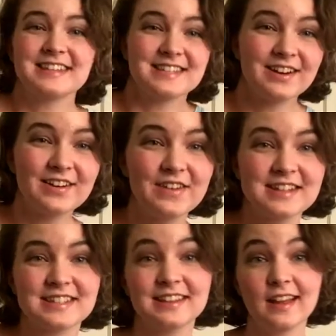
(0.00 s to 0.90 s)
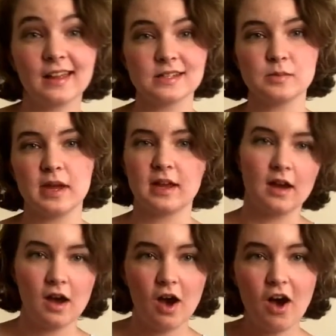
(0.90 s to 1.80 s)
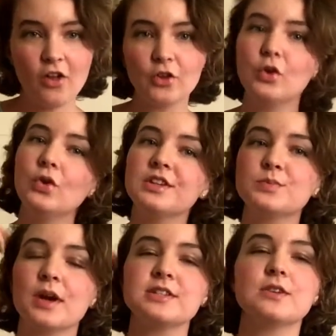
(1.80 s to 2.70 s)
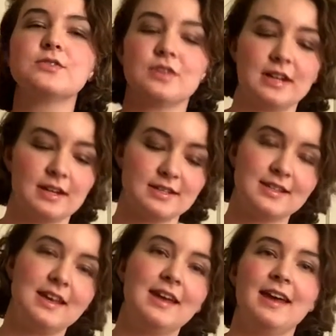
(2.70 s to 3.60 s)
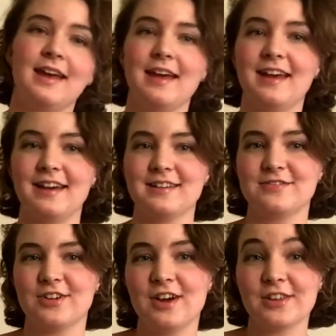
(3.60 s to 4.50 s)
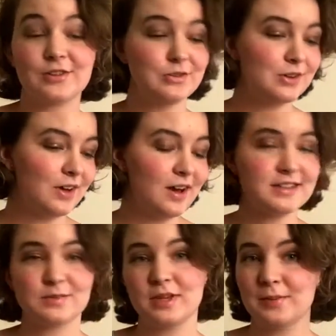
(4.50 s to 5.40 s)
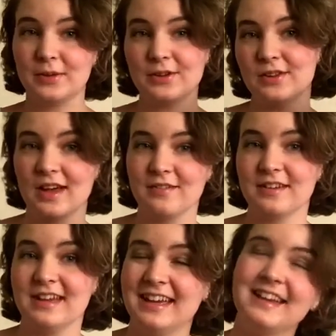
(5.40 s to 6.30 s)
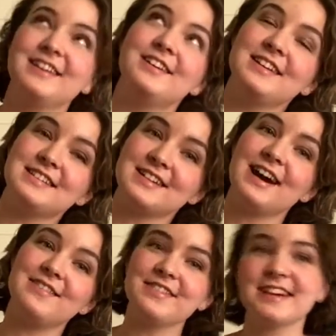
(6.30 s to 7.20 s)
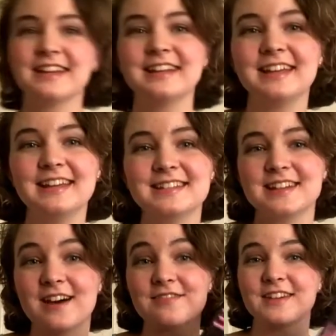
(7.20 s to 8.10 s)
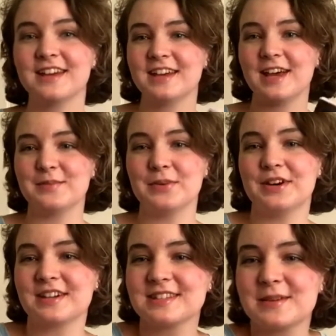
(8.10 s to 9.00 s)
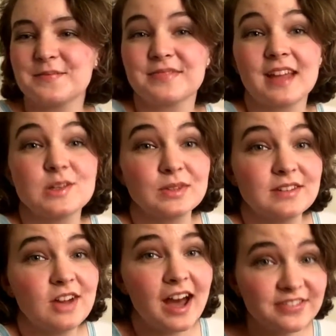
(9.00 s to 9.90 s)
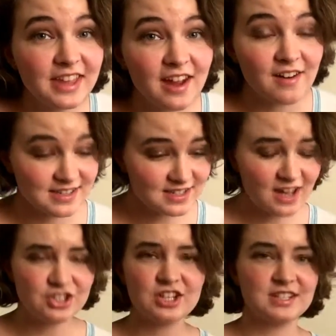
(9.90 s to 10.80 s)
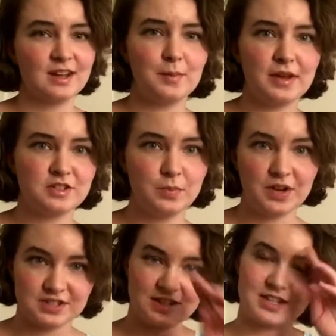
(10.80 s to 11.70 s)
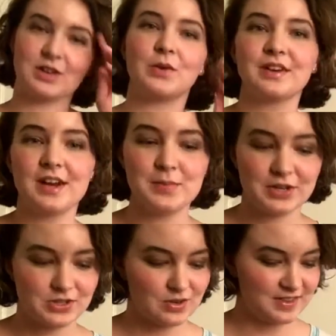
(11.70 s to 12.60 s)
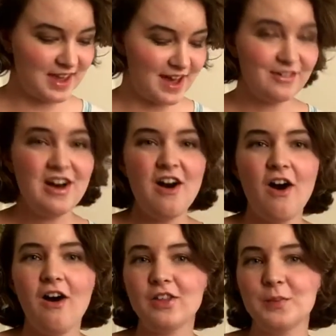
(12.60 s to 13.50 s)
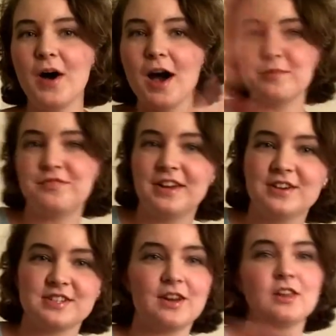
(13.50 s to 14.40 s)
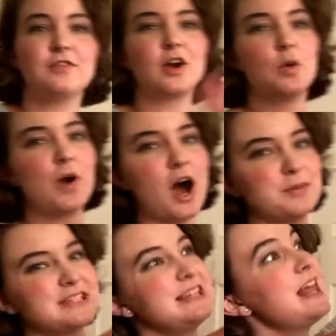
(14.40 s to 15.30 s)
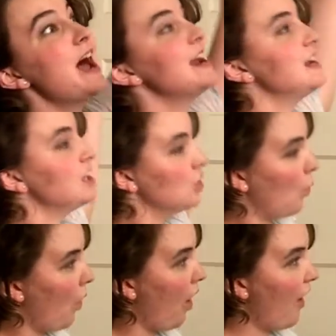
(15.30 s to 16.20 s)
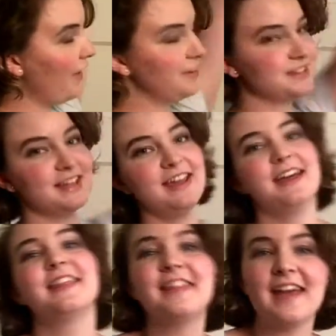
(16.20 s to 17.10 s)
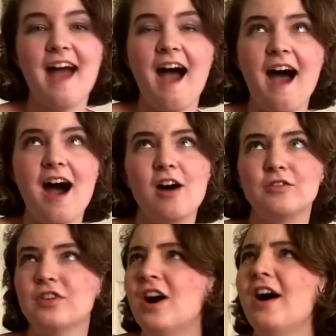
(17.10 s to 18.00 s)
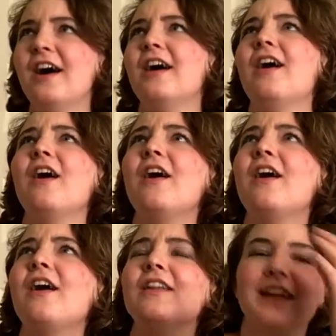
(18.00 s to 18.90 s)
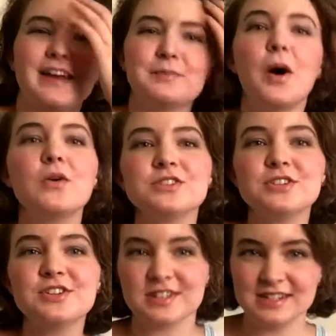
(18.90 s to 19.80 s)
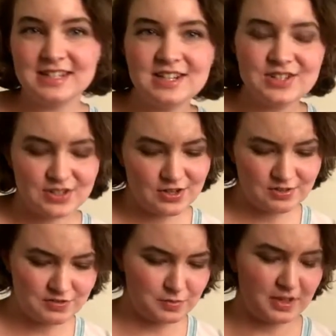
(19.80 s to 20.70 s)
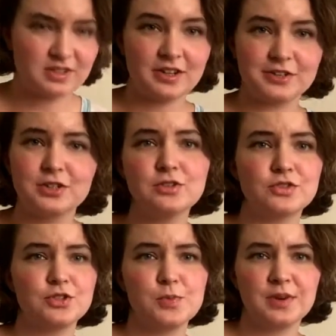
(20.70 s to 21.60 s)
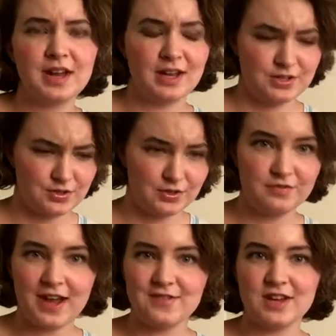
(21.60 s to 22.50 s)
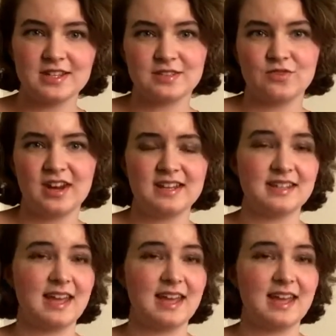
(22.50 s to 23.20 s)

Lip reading: So basically, I get to make all the cool espresso drinks, and for all the cool, awesome people who love nerdy stuff, geeky stuff, and books. Because what they've got there is not just a bunch of books, not just like an ordinary bookstore. They have all the pop figures, like all the Funko Pops lining the walls. They have all like posters and t-shirts from like Doctor Who, Supernatural, Five Nights at Freddy's.